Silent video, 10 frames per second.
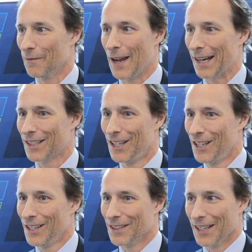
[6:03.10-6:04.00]
fact,
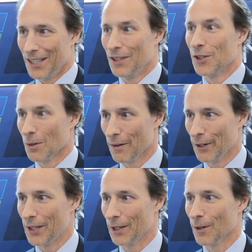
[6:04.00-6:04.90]
they didn't do
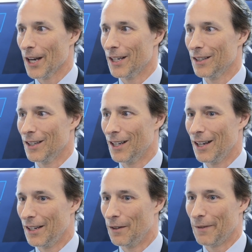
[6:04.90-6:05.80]
everything right,
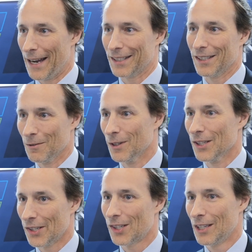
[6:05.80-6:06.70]
and in fact, it
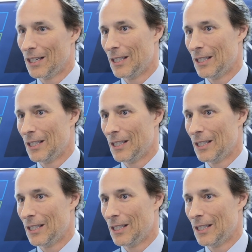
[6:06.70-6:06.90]
was,